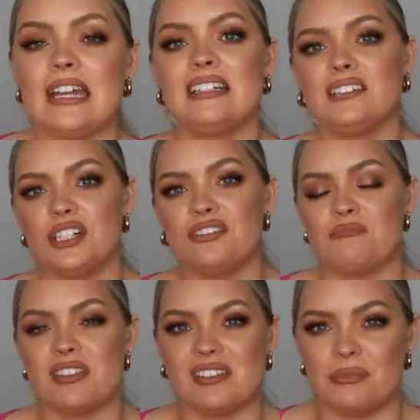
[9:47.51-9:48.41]
and I learned
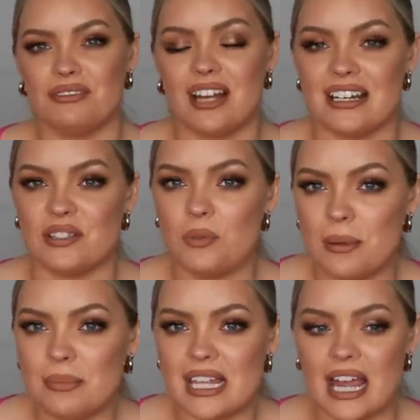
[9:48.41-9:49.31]
from the Summer Fridays
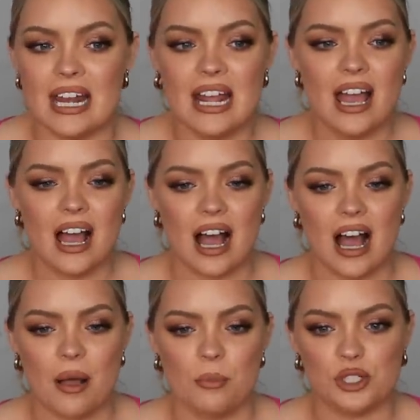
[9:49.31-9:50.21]
website,
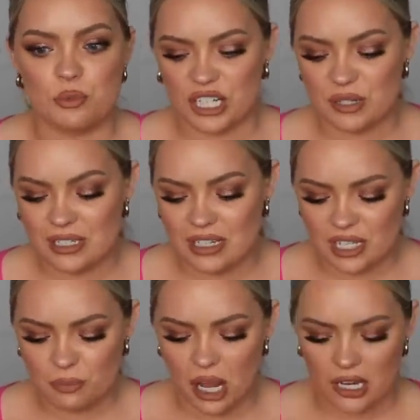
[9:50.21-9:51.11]
um, which brings me to
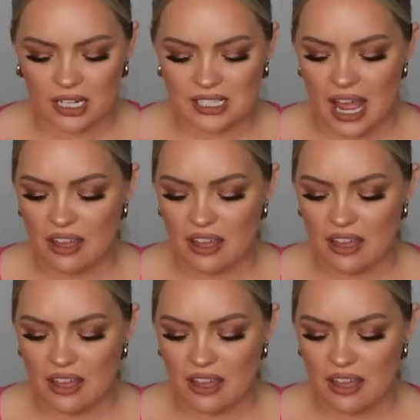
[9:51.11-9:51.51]
this product.